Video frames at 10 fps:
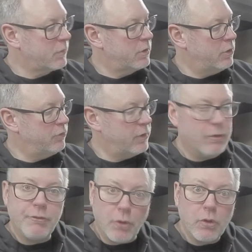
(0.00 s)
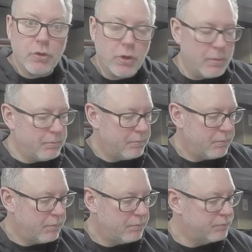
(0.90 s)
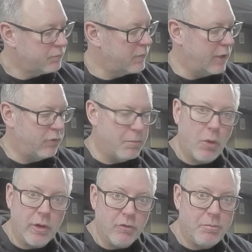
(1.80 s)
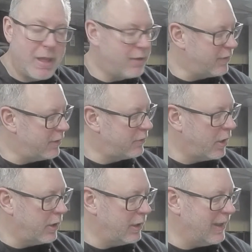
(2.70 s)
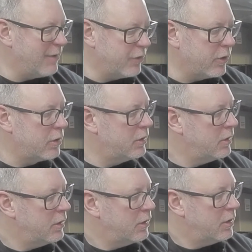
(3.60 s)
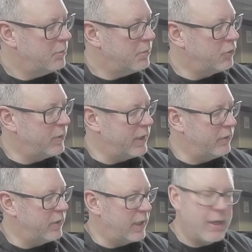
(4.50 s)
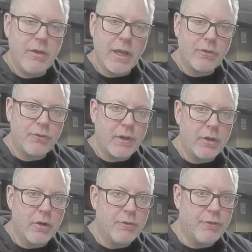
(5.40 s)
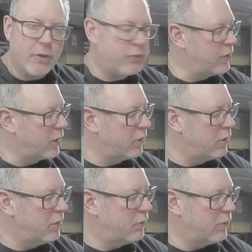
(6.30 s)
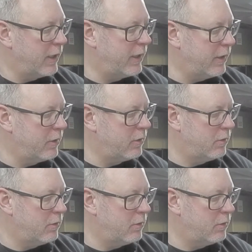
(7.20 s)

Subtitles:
Using the fulcrum, that's a point of pivot on a lever between the index finger first knuckle right here